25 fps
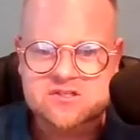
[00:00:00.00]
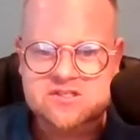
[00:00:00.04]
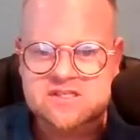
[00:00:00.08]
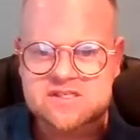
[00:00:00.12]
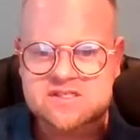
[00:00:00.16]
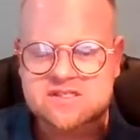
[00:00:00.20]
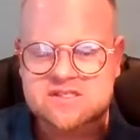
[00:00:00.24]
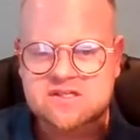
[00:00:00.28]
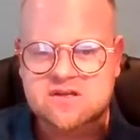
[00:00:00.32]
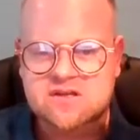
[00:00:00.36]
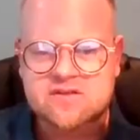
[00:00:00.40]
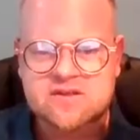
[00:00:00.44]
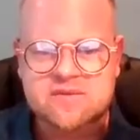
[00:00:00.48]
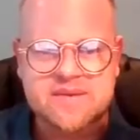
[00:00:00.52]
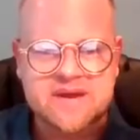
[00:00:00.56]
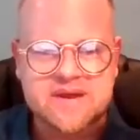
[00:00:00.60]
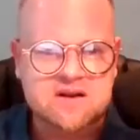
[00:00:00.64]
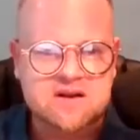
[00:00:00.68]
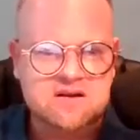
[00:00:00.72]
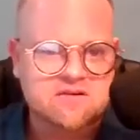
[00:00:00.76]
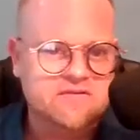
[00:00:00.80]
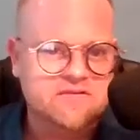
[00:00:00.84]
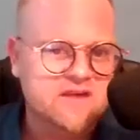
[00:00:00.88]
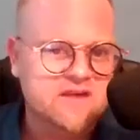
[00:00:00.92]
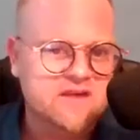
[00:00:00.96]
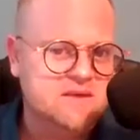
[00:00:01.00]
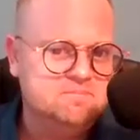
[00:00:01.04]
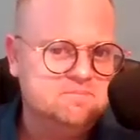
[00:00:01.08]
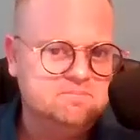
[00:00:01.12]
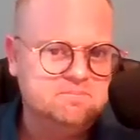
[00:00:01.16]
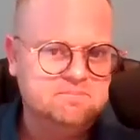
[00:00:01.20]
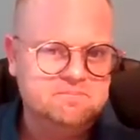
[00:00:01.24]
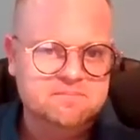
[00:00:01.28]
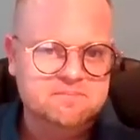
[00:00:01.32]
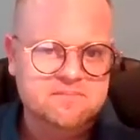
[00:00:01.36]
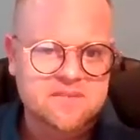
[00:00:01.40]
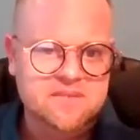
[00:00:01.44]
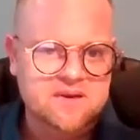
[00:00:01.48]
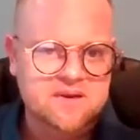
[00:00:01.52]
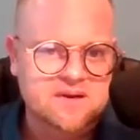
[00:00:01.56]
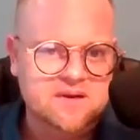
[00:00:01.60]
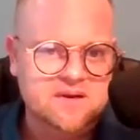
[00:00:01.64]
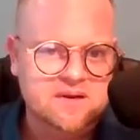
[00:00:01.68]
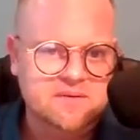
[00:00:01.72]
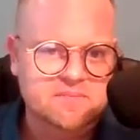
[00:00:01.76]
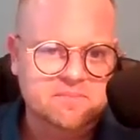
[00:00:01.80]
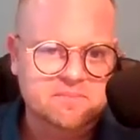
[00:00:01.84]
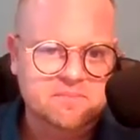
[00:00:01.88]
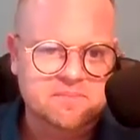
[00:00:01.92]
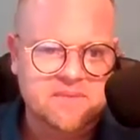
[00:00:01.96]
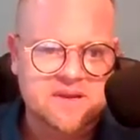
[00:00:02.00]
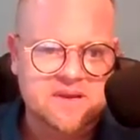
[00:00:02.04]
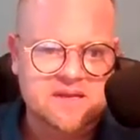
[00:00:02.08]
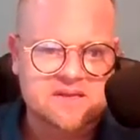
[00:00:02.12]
just on the back of that, you know,